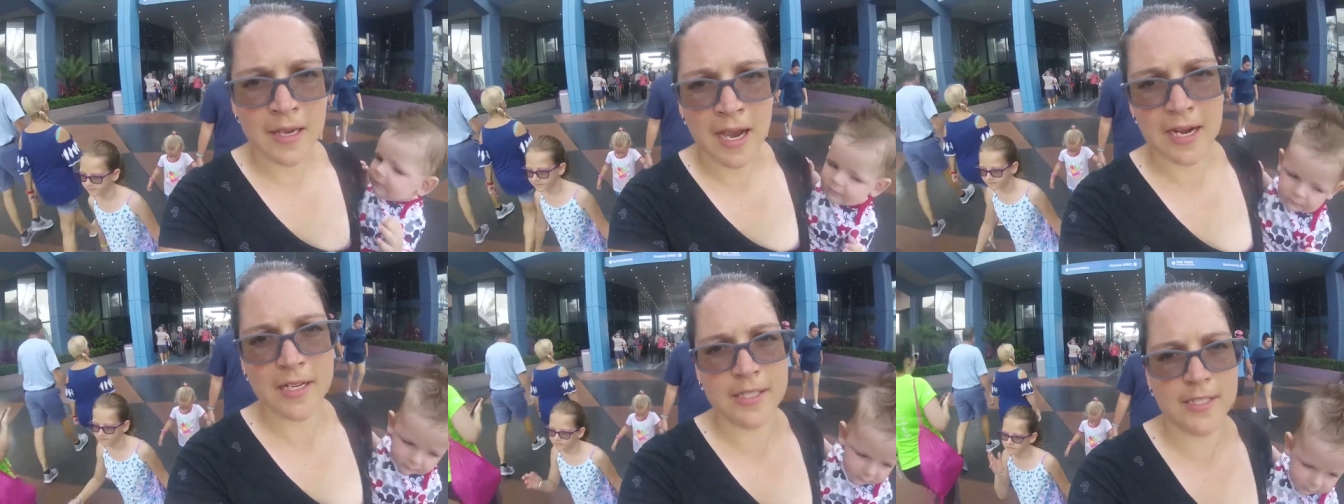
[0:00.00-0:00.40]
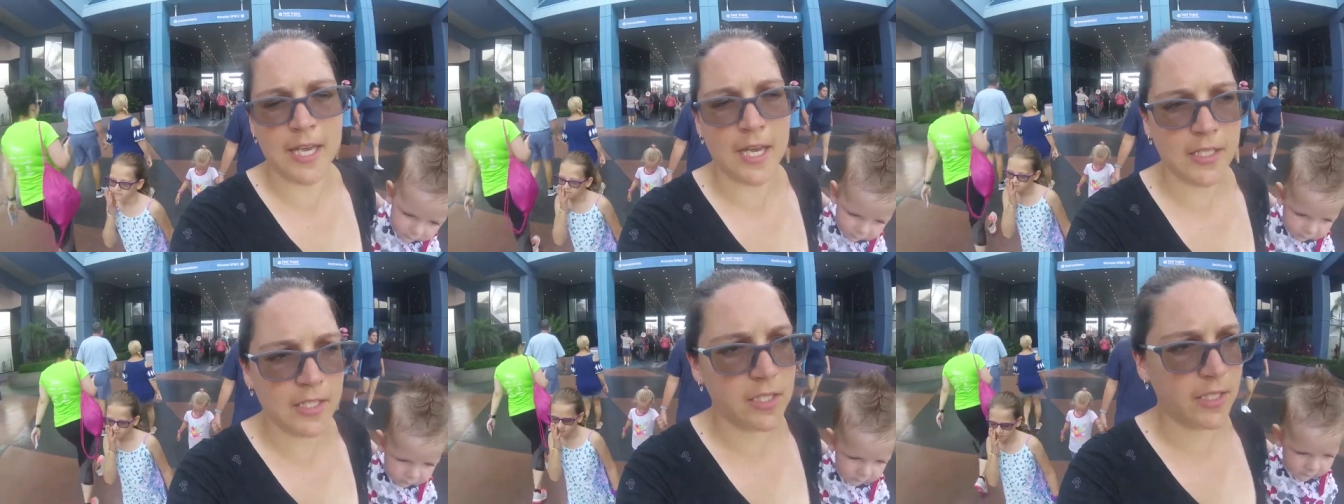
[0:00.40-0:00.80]
Kind of
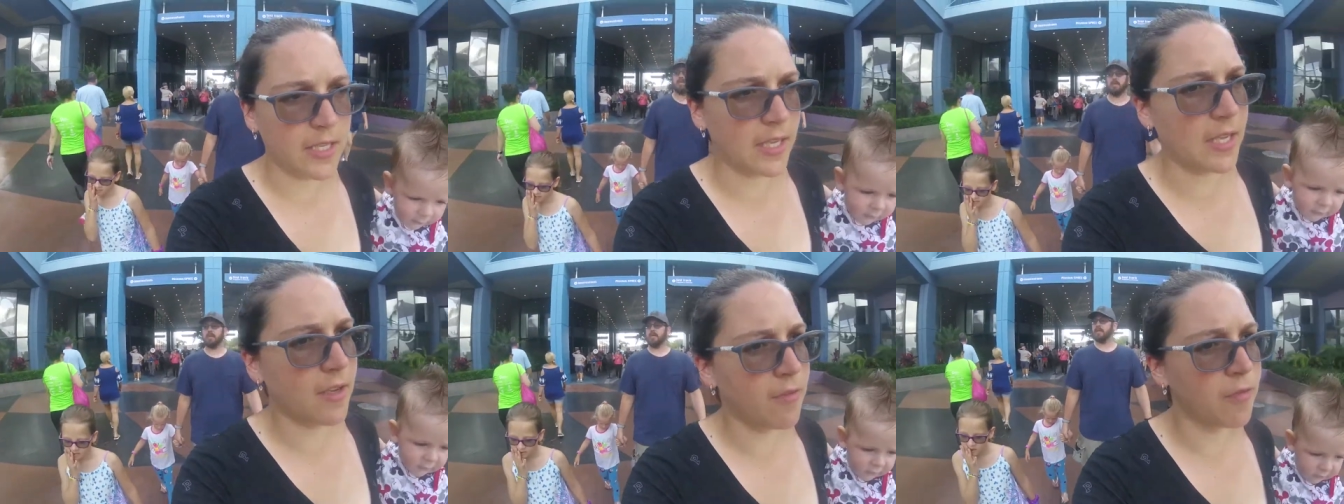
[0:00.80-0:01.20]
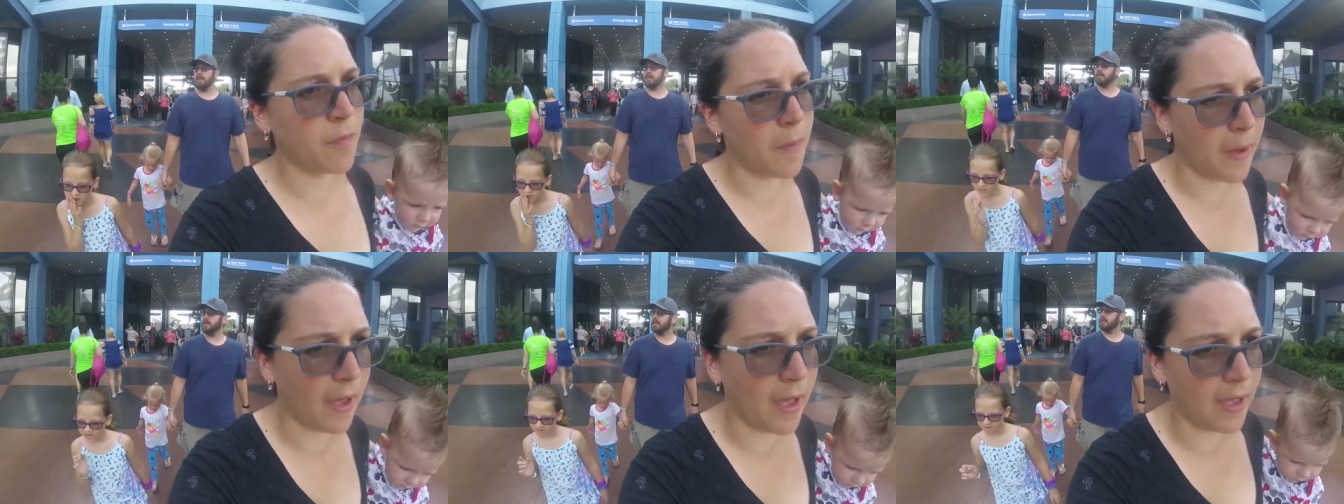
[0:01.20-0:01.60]
sad to leave,
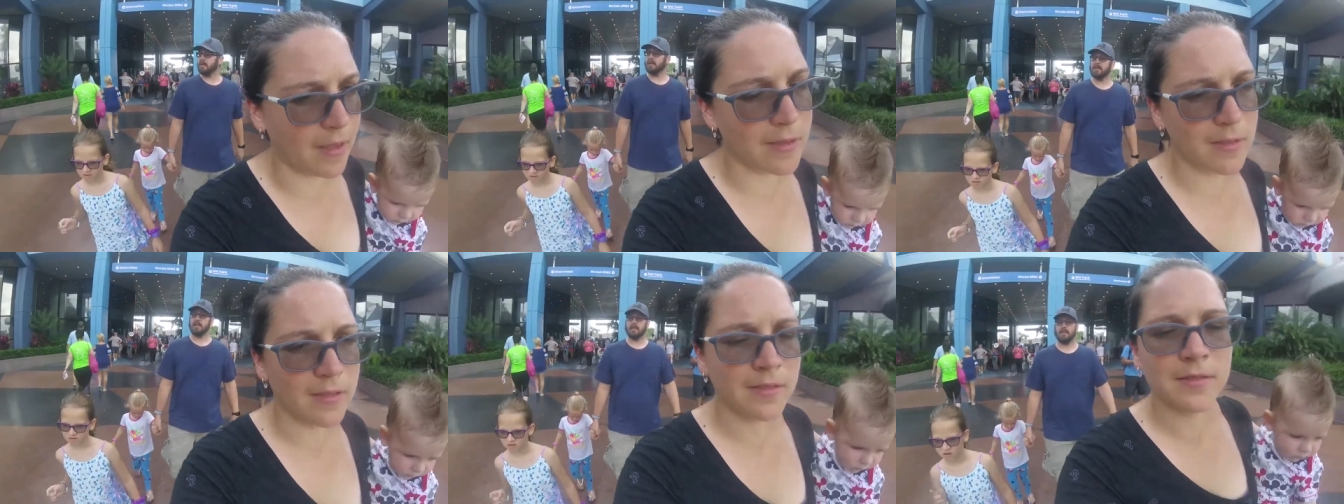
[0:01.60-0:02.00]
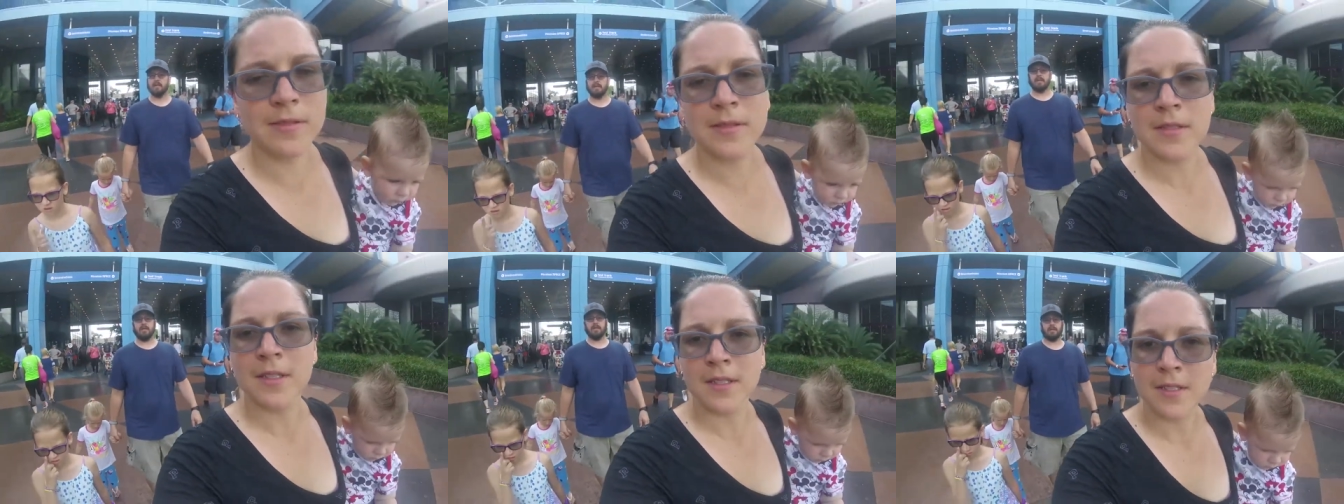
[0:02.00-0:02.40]
but
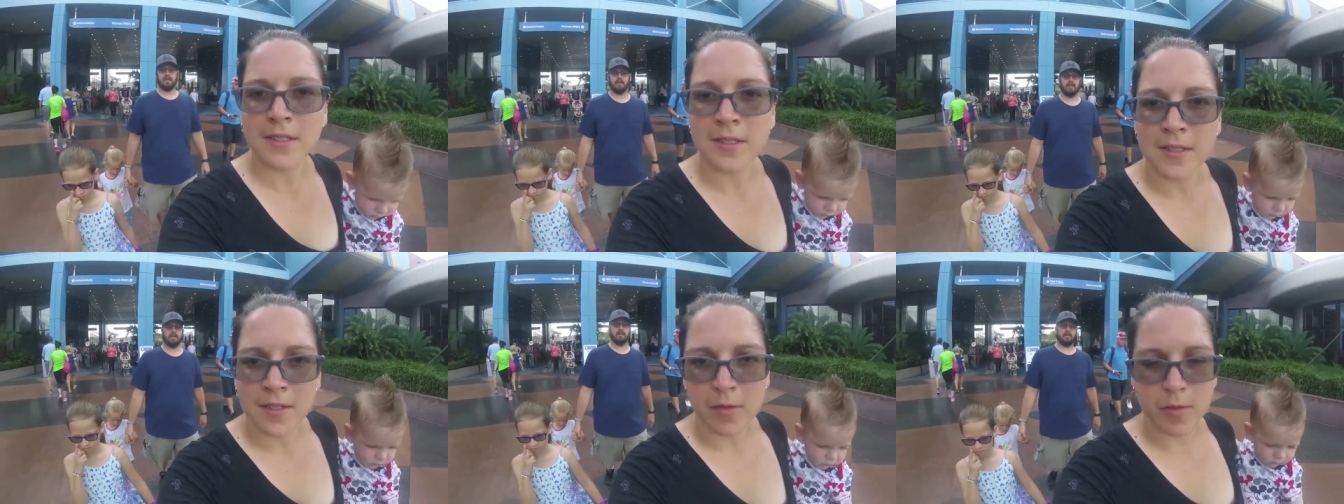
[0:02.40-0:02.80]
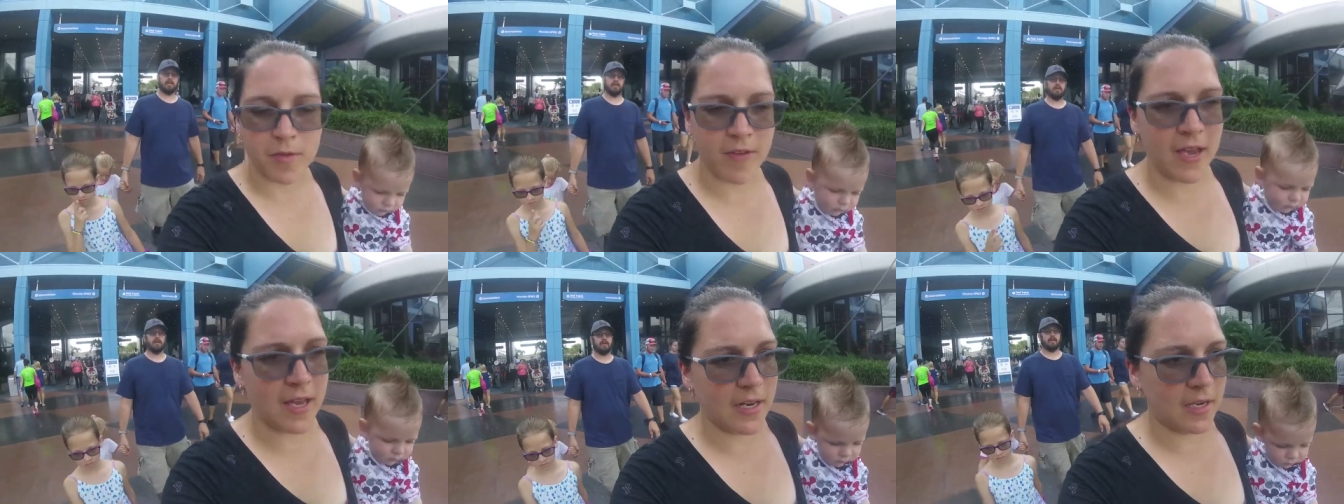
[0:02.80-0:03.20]
we've
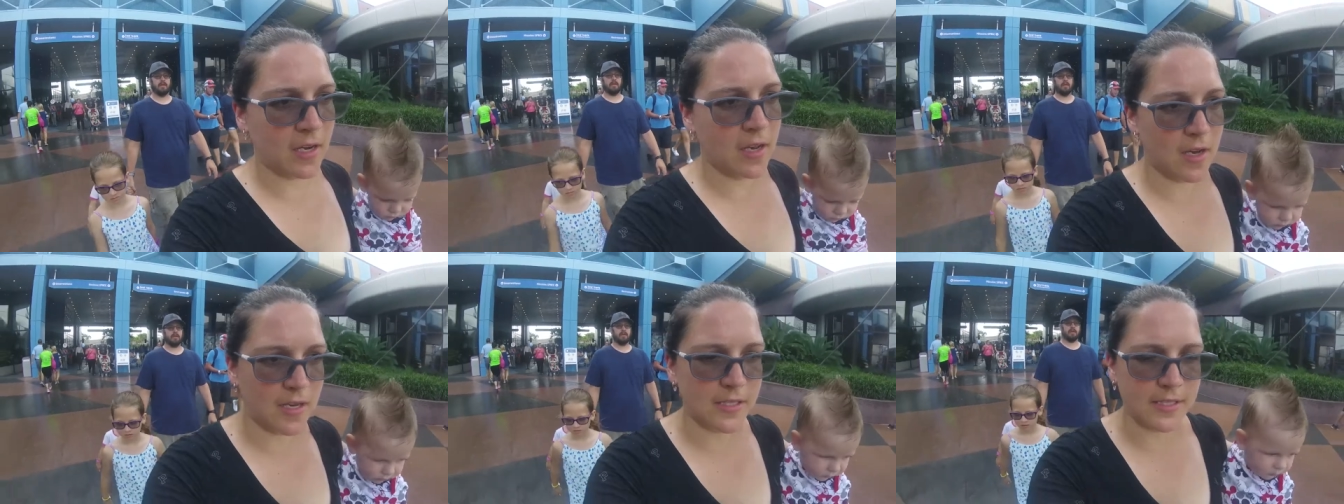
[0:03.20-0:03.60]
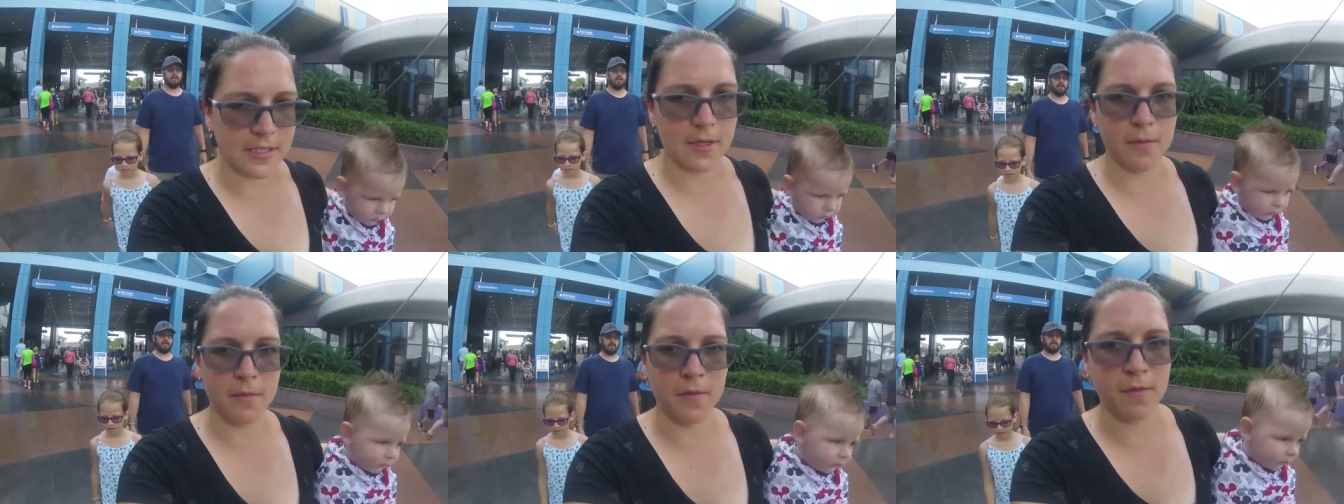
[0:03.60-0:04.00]
had an
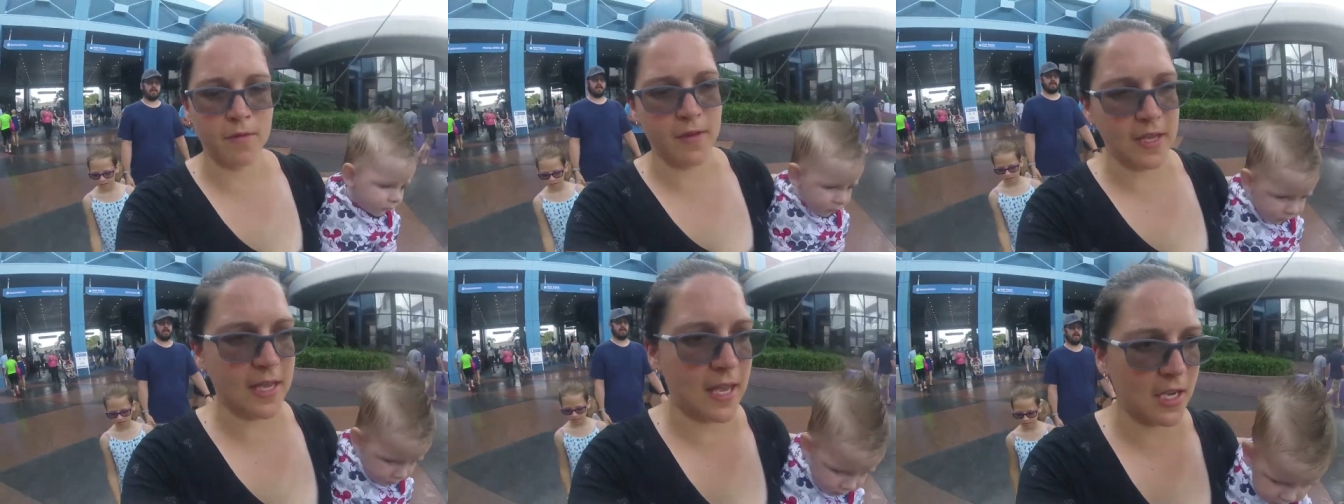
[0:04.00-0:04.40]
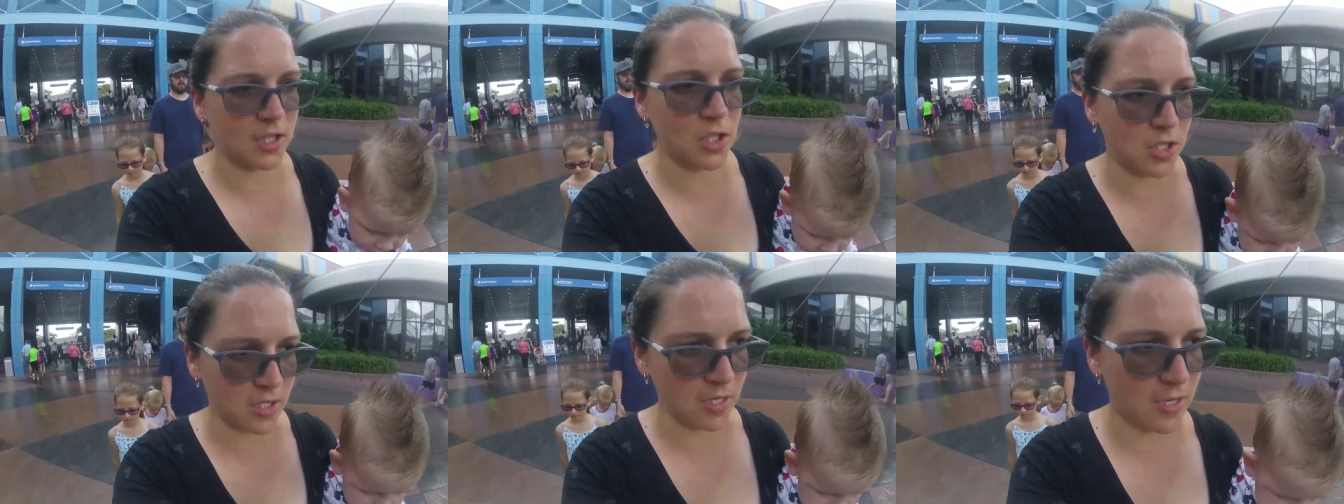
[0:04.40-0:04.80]
awesome
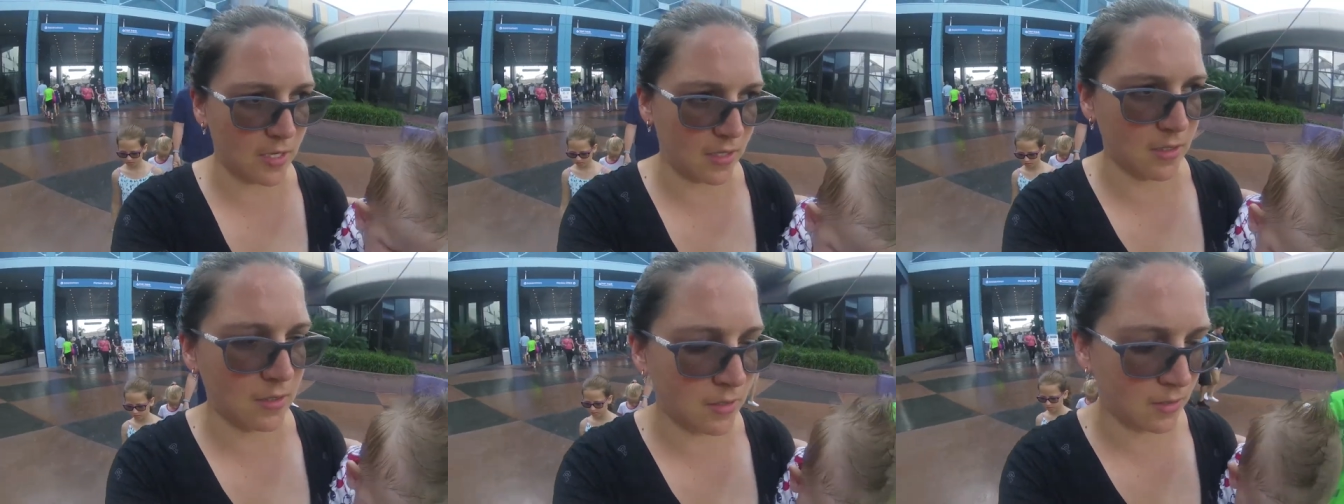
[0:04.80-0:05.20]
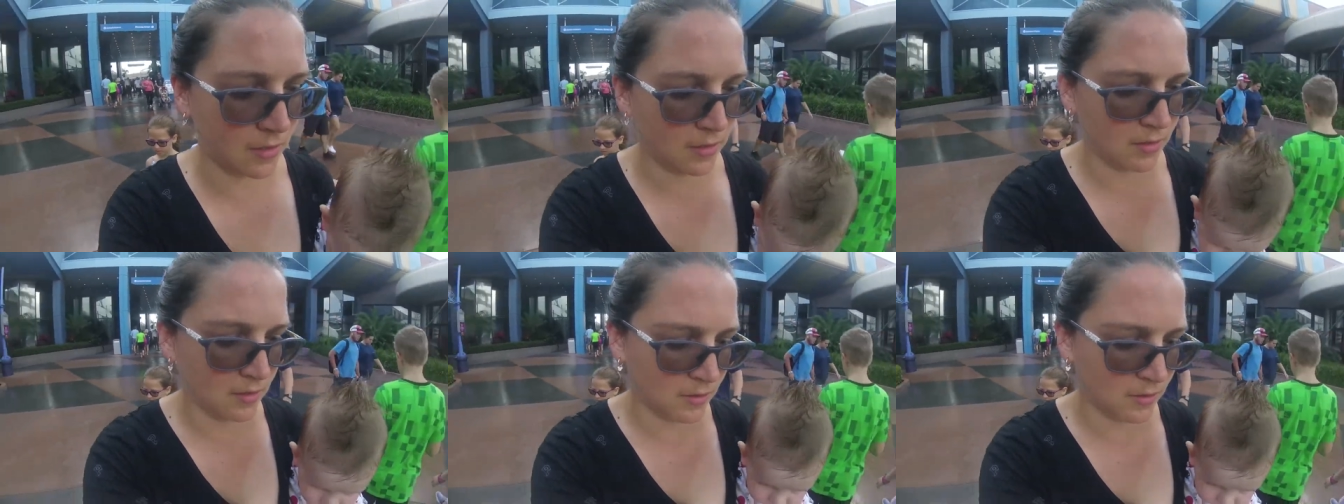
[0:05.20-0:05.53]
vacation